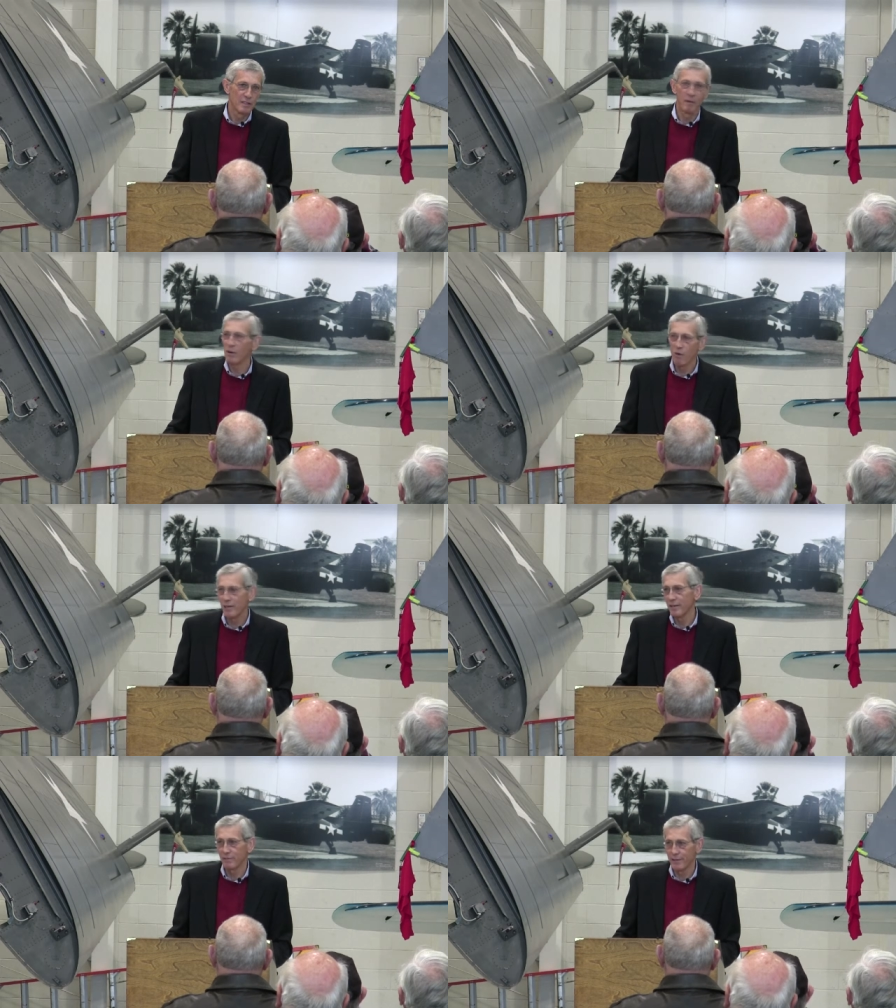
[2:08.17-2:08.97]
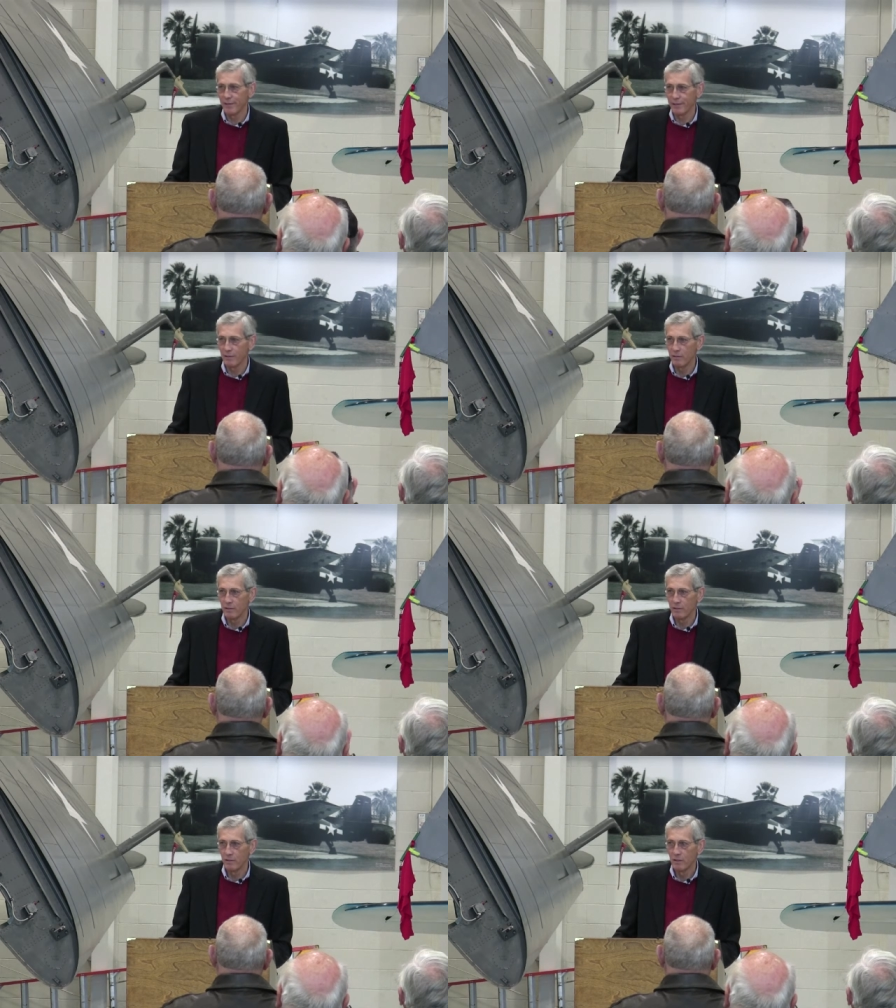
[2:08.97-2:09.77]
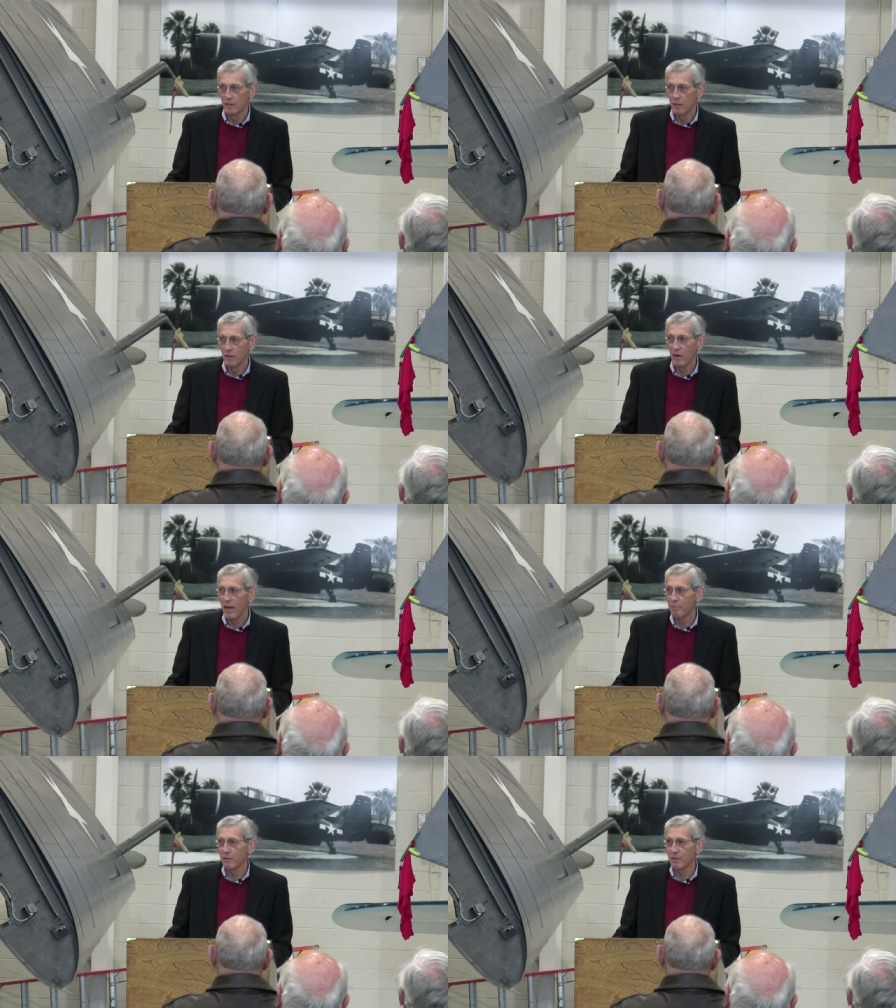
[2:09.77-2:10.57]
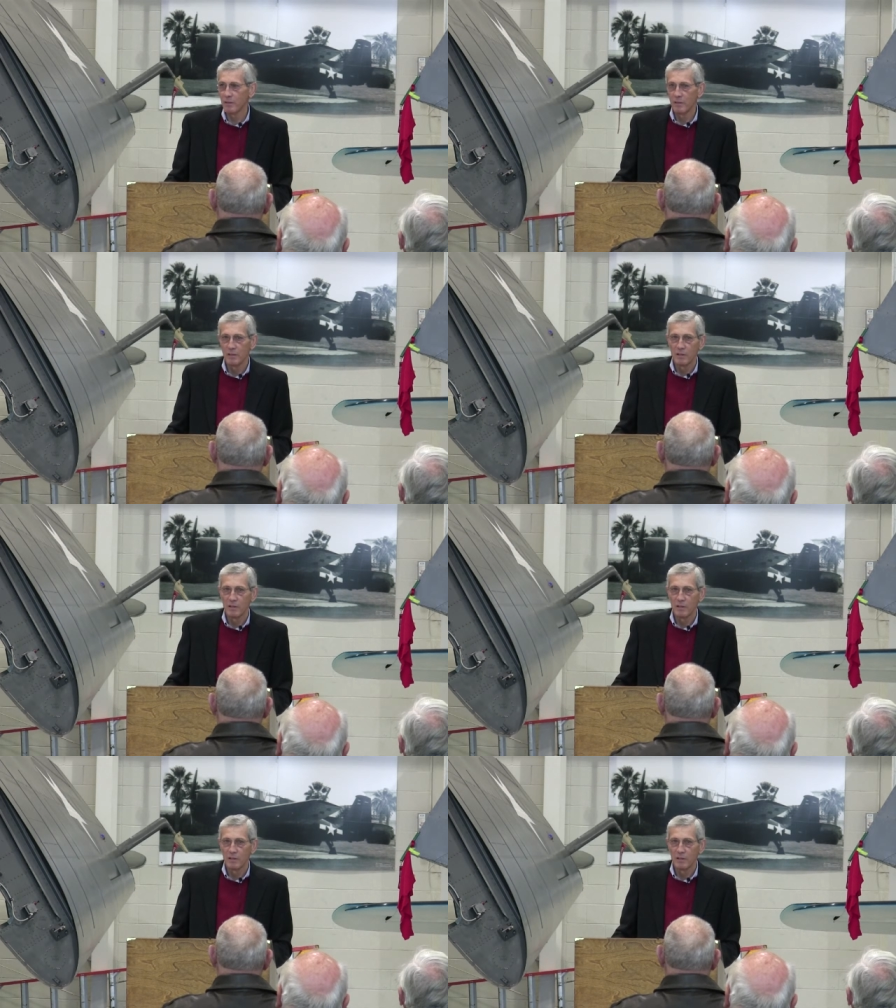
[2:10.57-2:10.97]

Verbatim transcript: no matter what they ever did or happened,